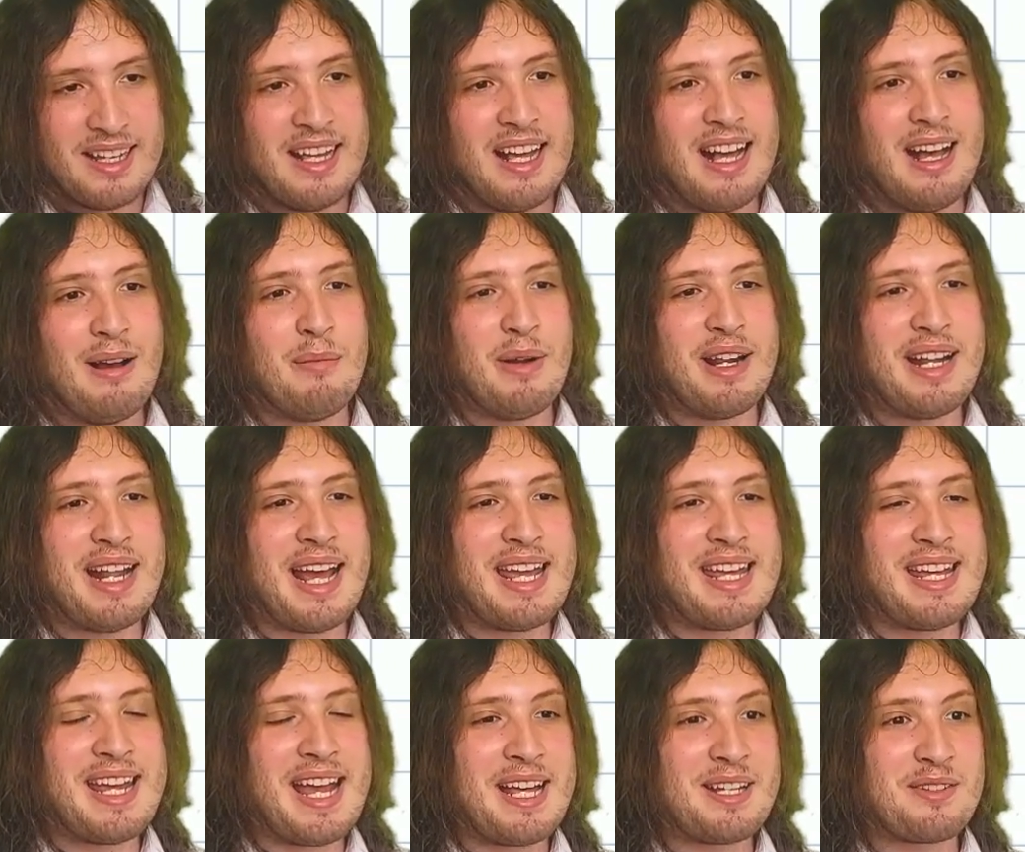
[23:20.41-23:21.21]
And when
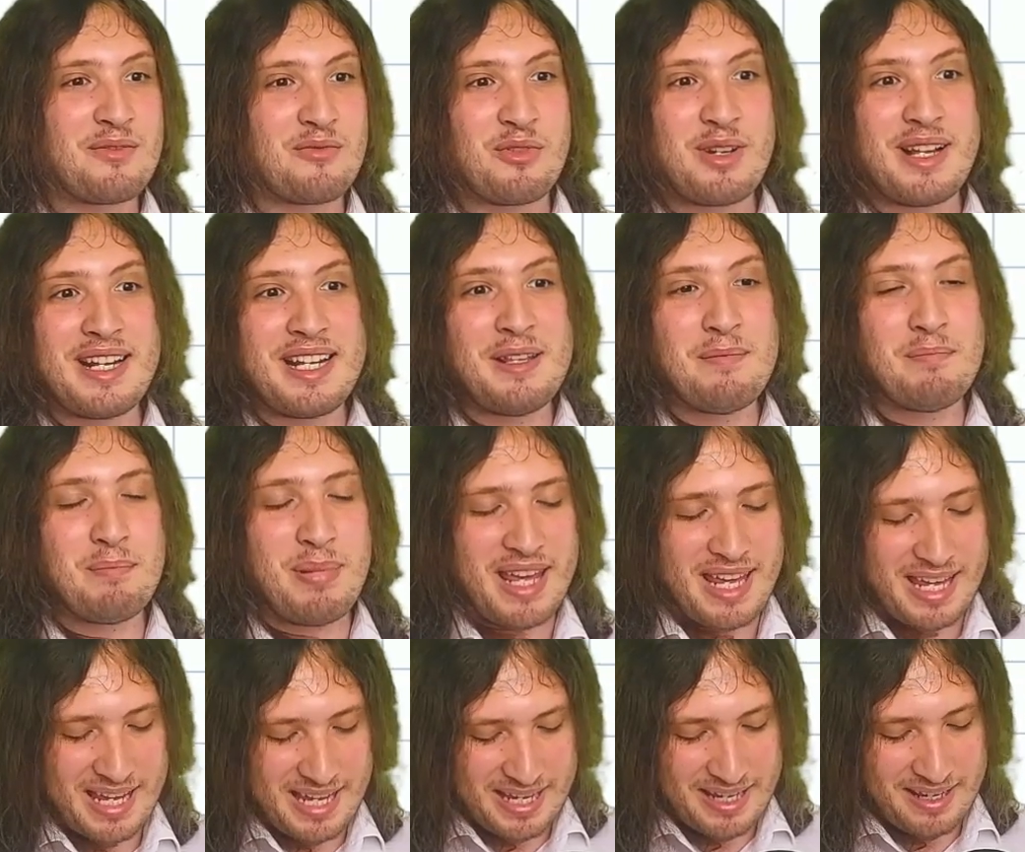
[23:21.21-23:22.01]
A gets really
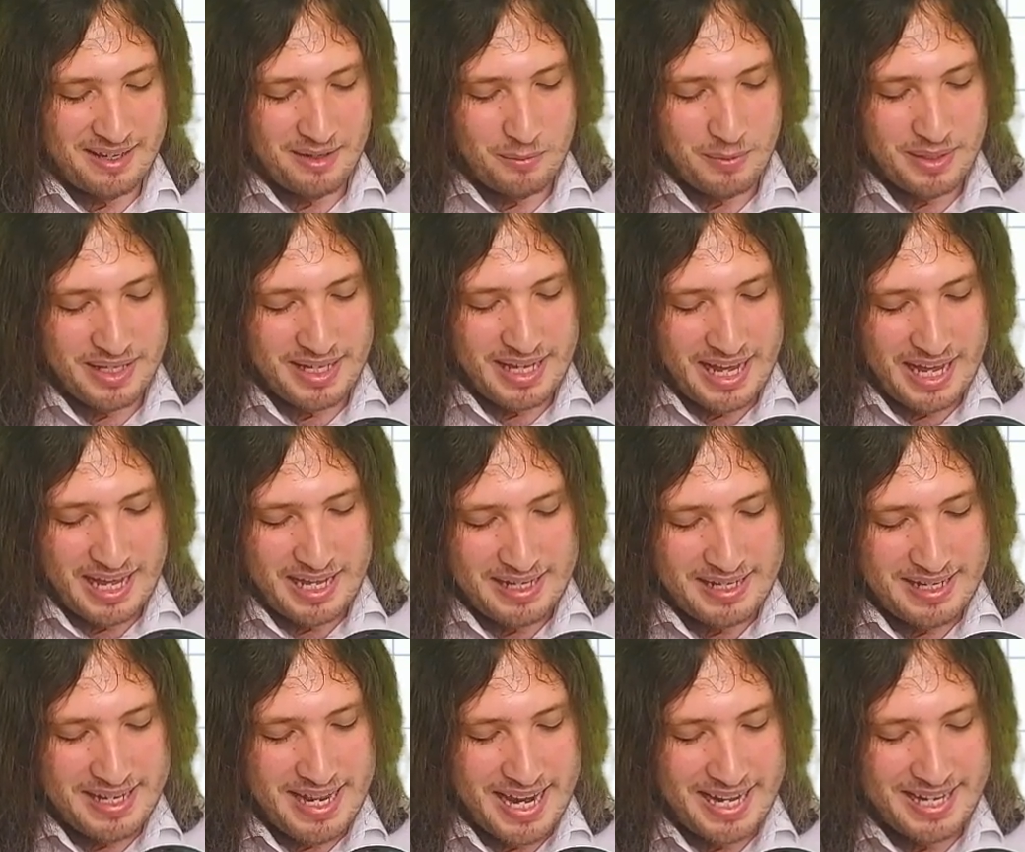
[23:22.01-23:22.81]
big, we get a
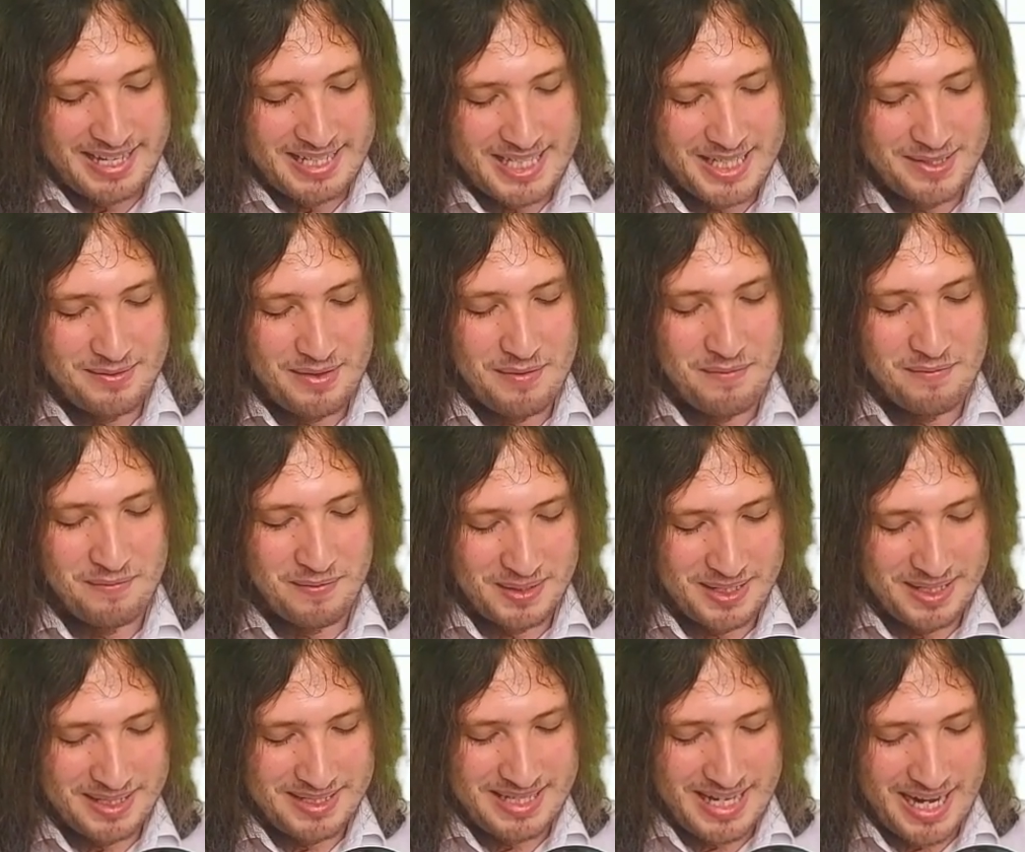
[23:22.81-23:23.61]
negative
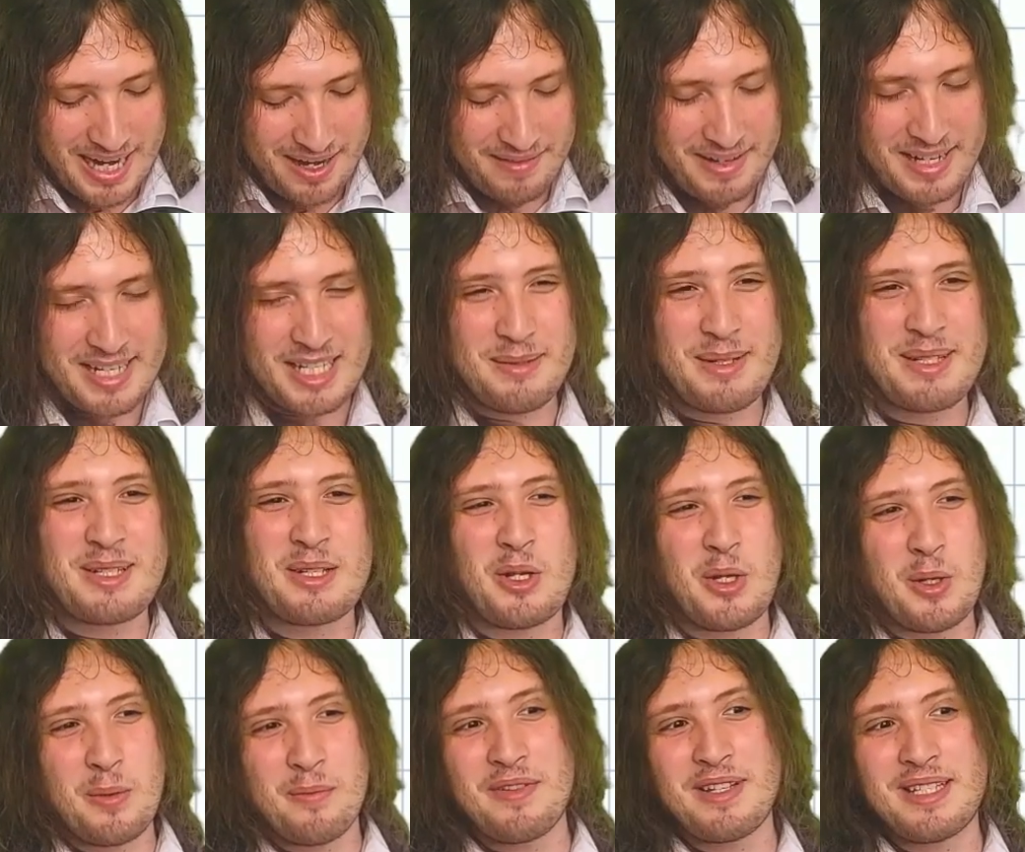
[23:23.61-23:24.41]
infinite area. So it's
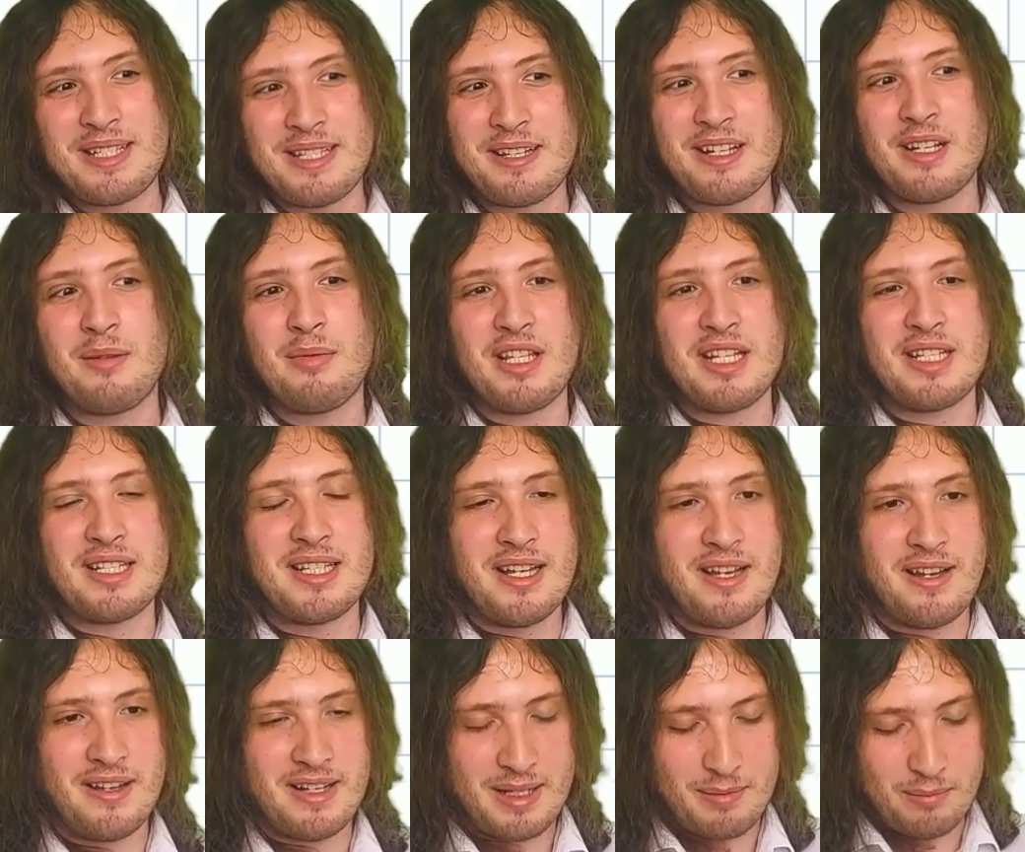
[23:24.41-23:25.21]
obviously going to be the
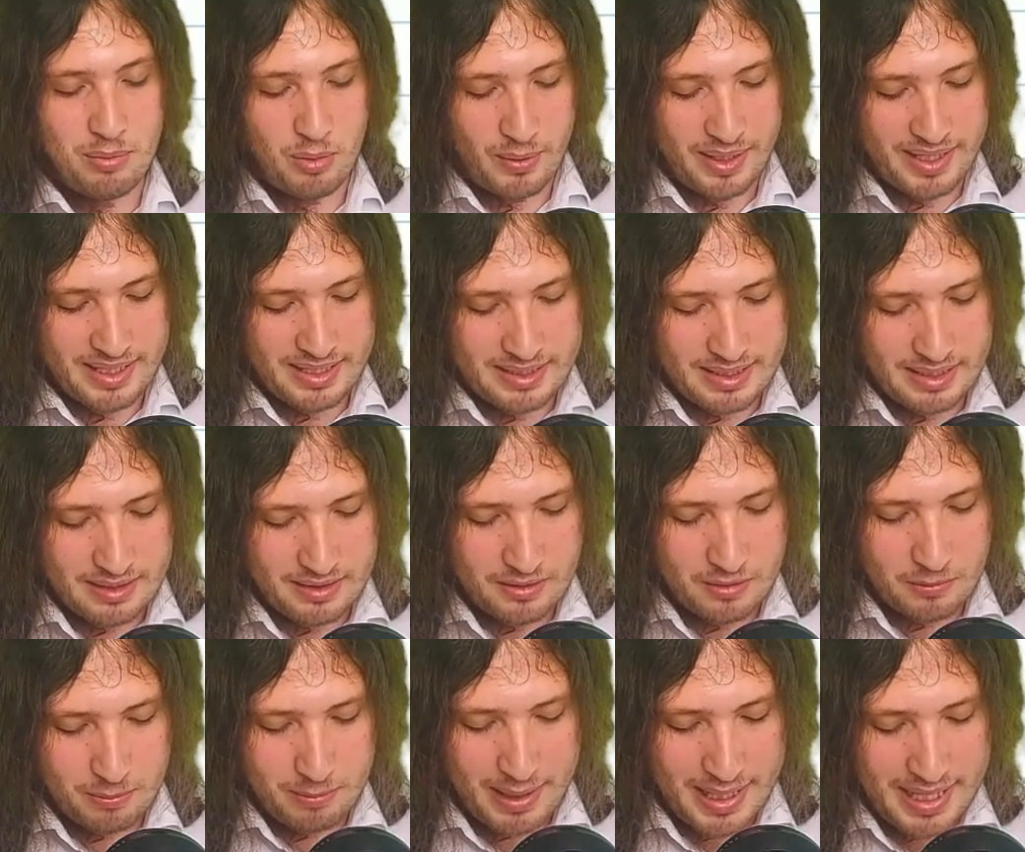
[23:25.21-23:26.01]
turning points that
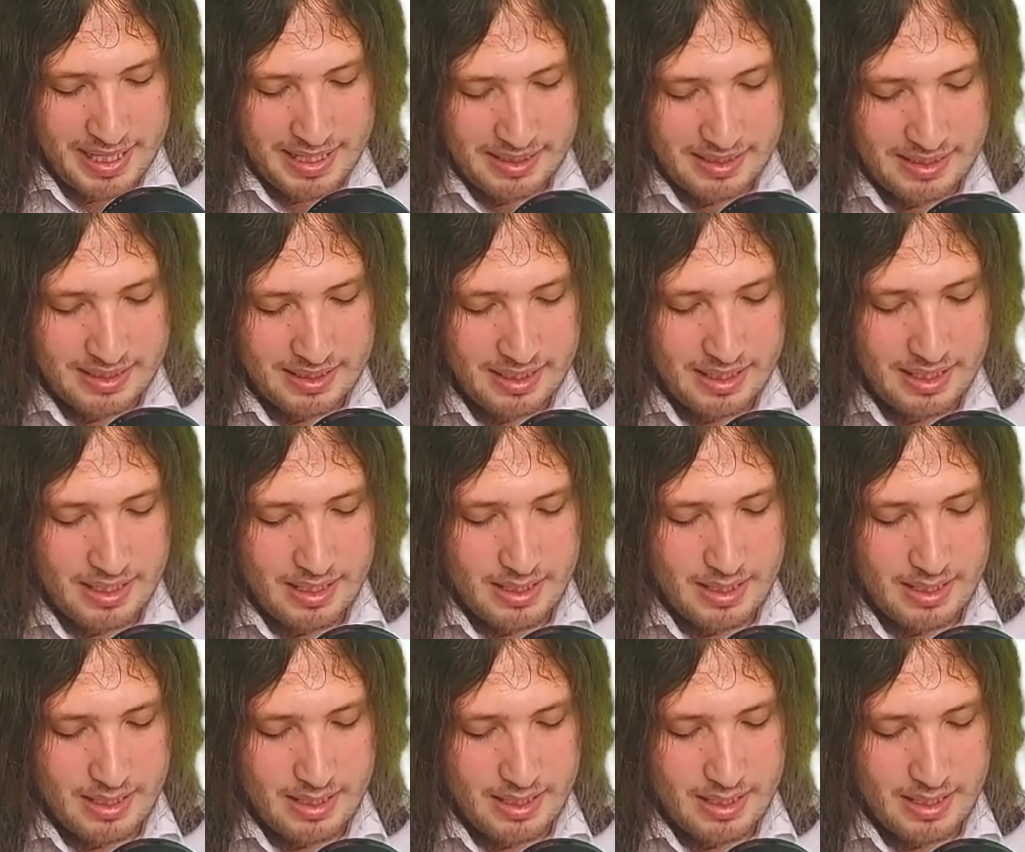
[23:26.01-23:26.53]
do best.